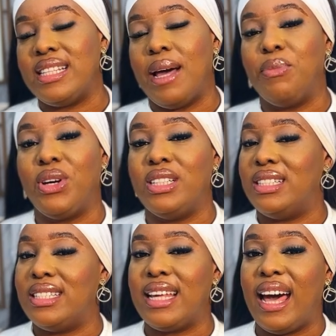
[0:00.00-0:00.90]
I'm gonna
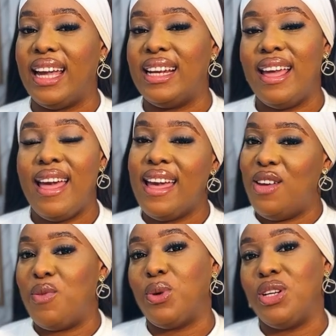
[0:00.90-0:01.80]
decide if
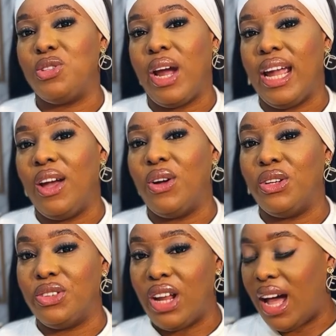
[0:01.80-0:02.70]
I'm gonna try it on
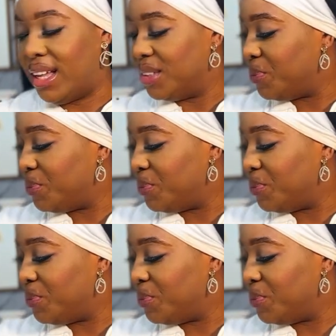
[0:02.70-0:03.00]
or not.